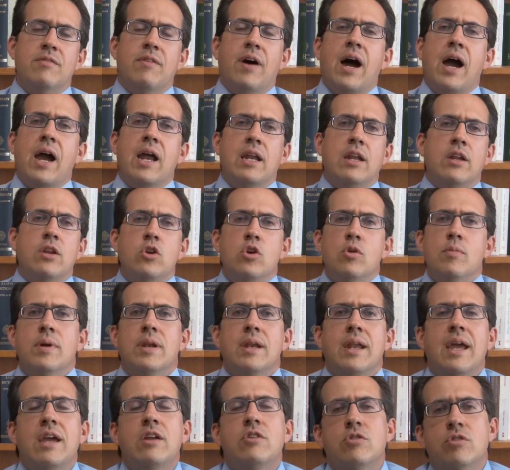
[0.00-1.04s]
divine and
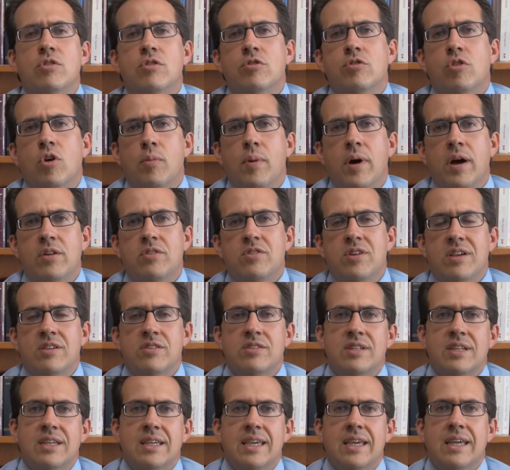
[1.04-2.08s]
human nature so much
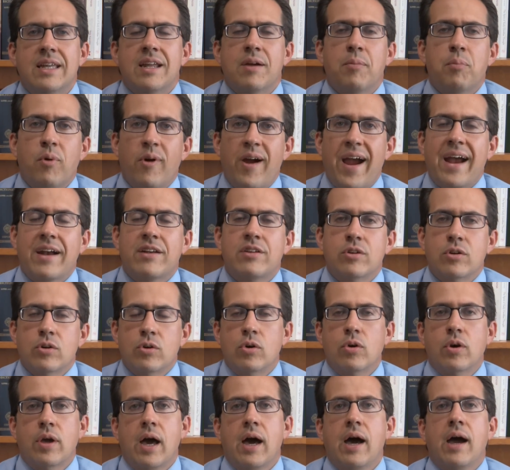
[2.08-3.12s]
as to get a
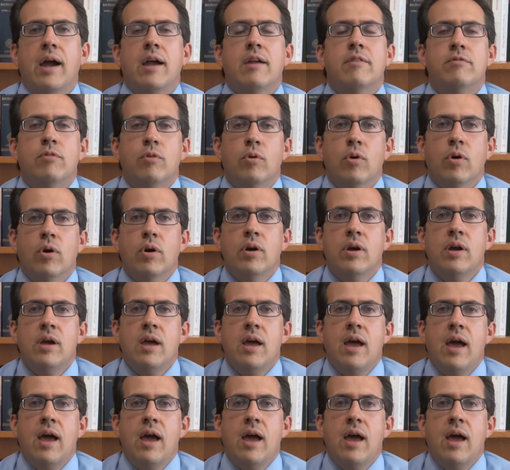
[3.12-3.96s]
practical guide for